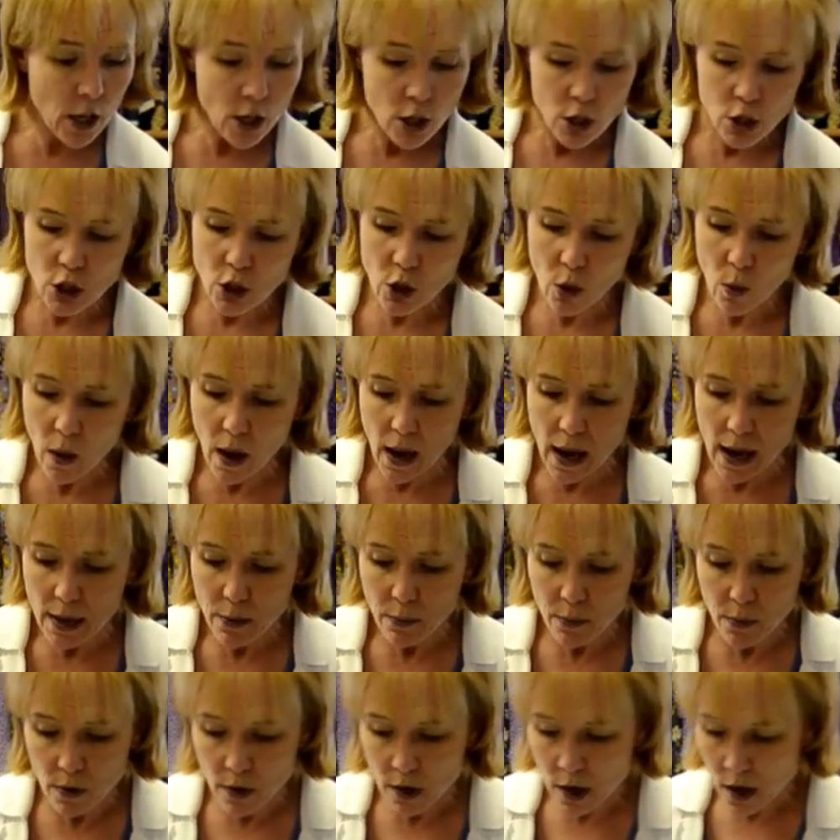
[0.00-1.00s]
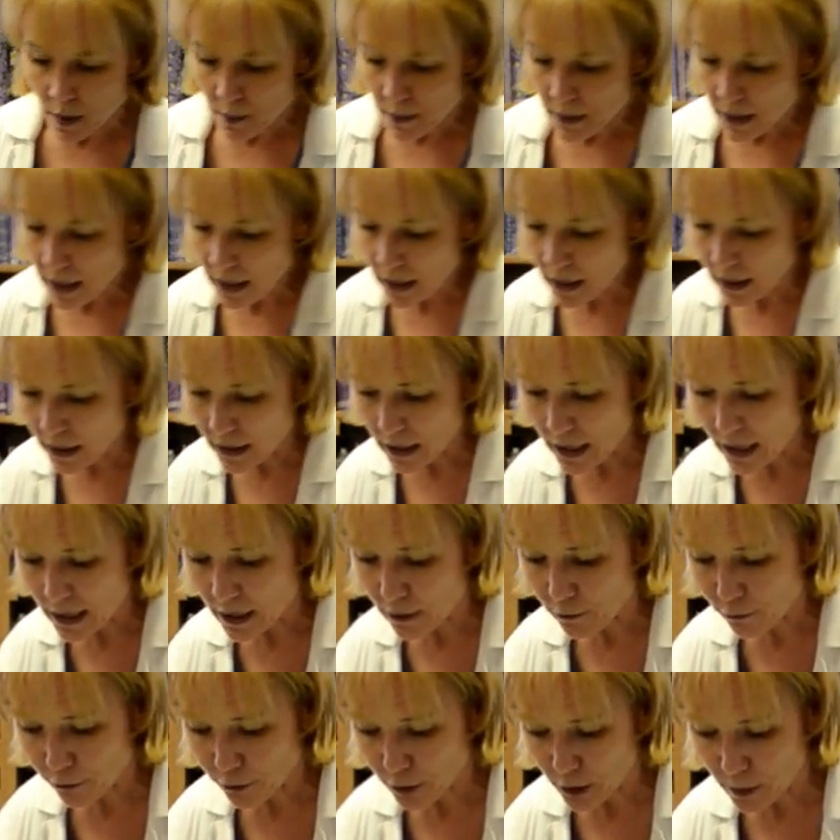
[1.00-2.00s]
So I will come in
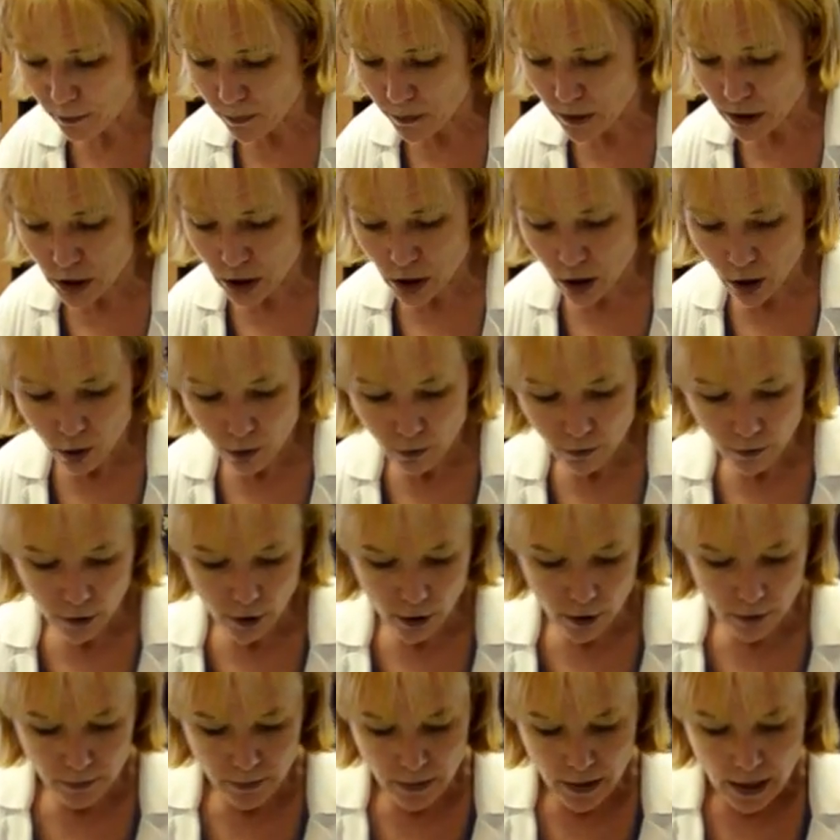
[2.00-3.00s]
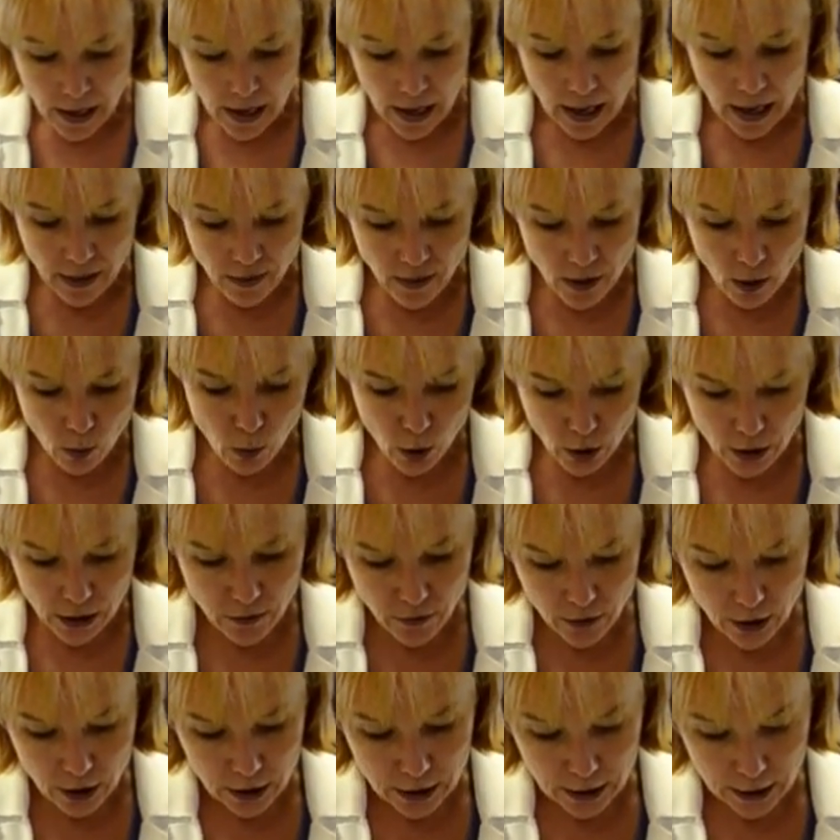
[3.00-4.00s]
and flip this over, and then we'll give
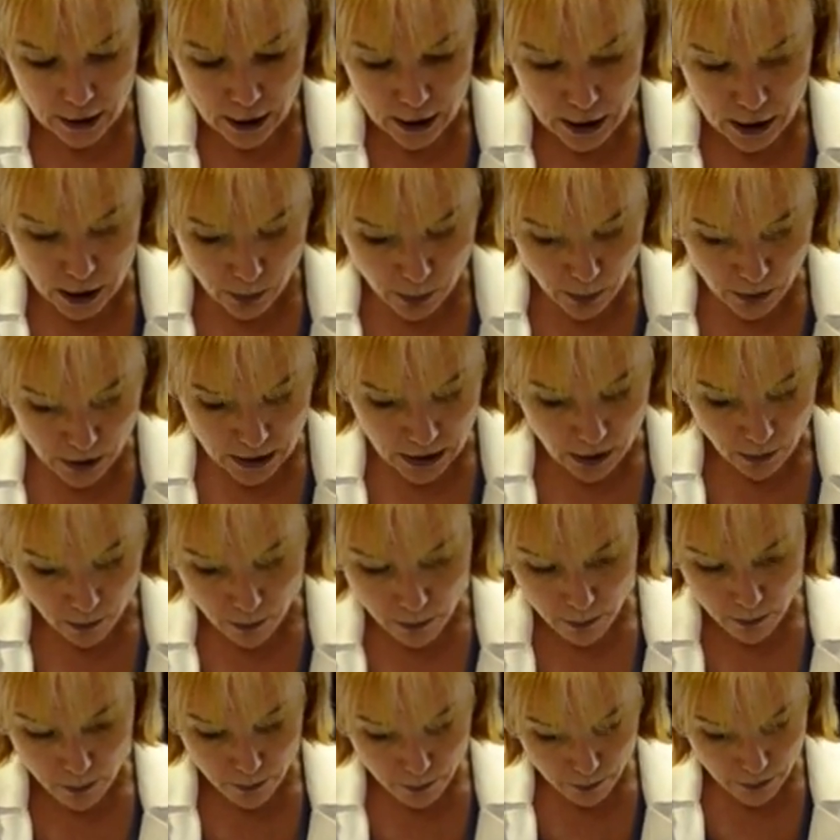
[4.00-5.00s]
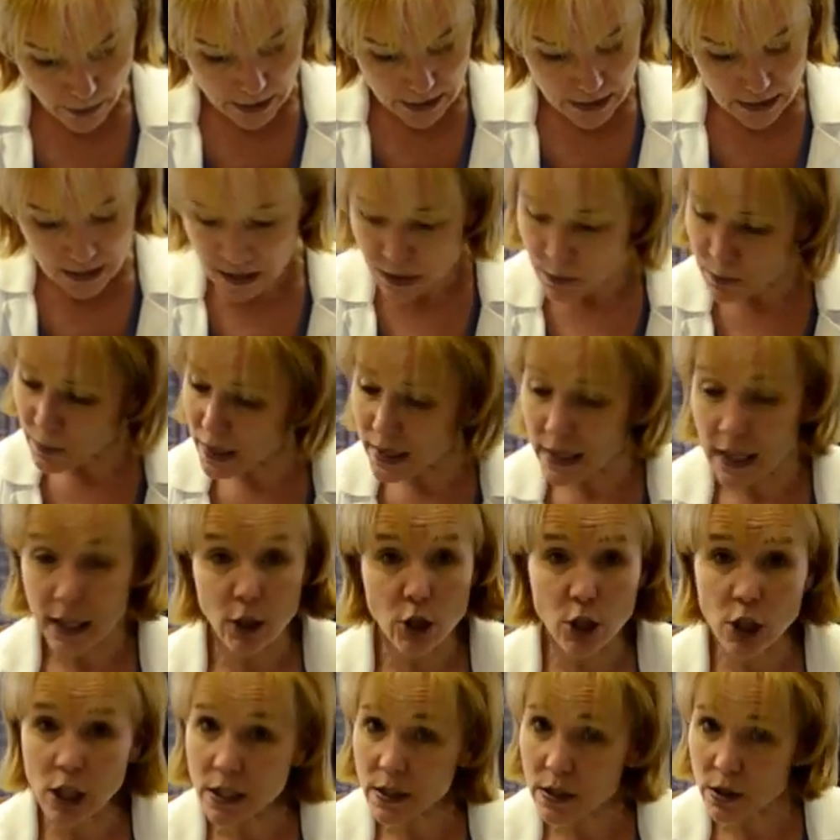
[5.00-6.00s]
it a little spritz of basting spray. And I
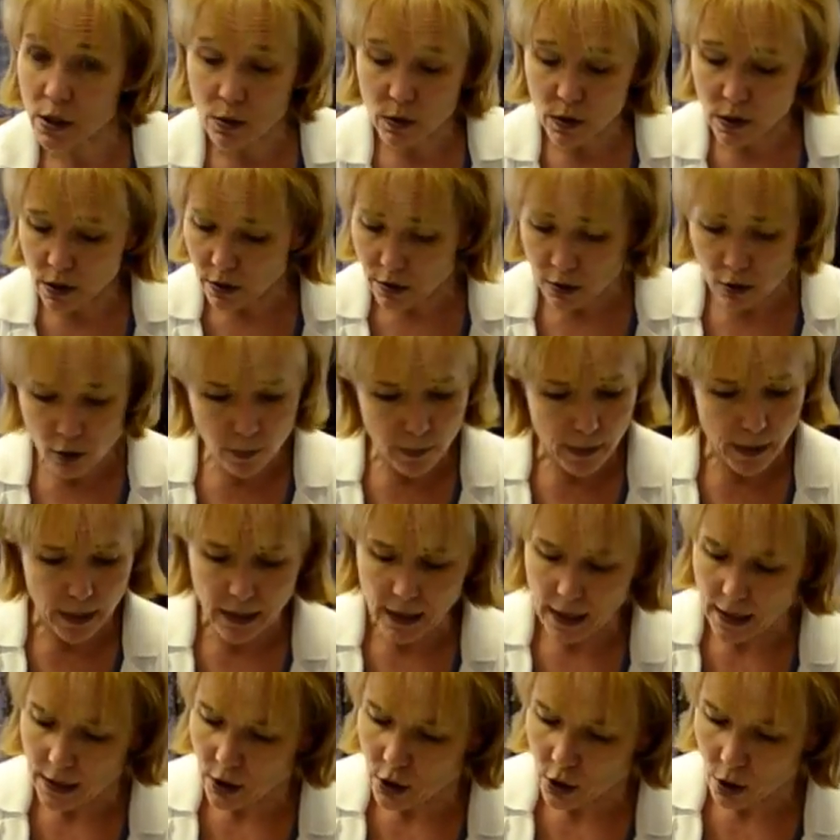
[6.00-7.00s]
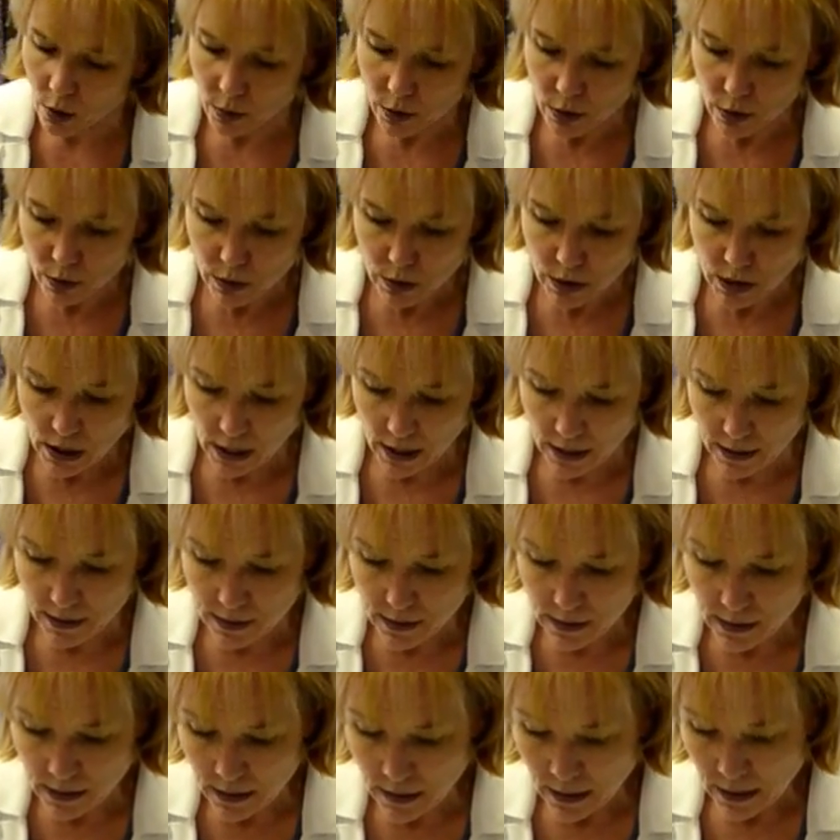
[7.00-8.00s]
just use a little bit. I don't use tons.
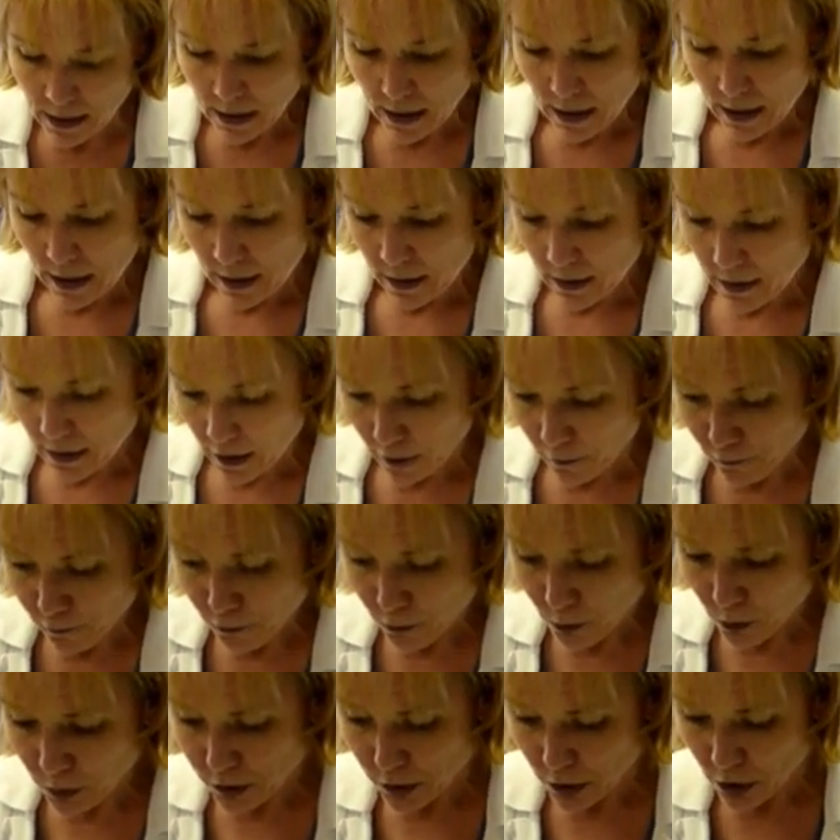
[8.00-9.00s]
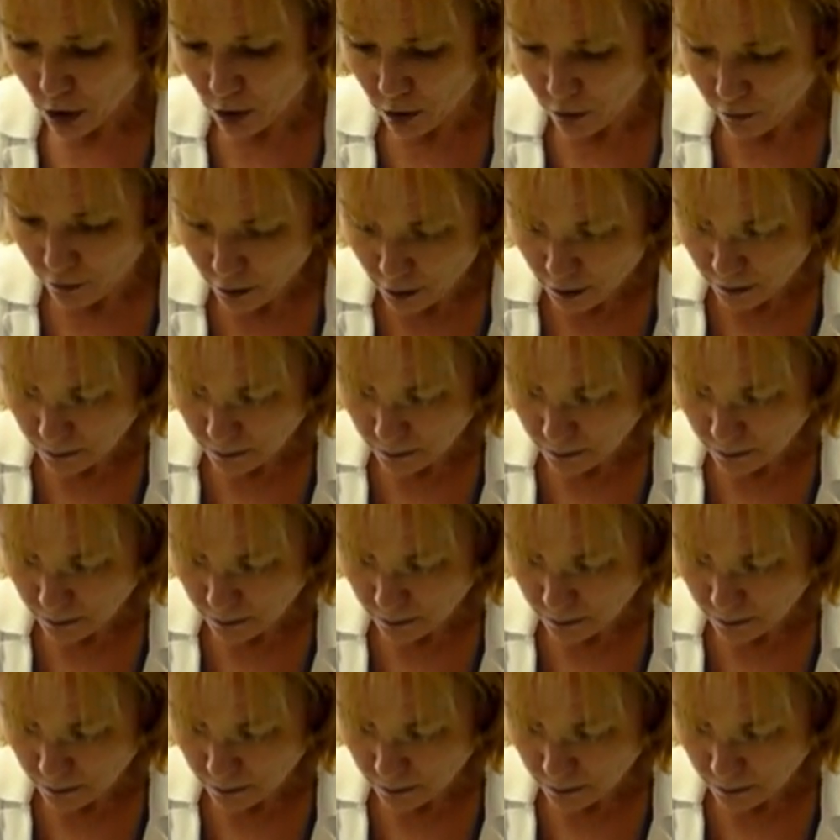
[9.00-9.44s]
And then I fold it over.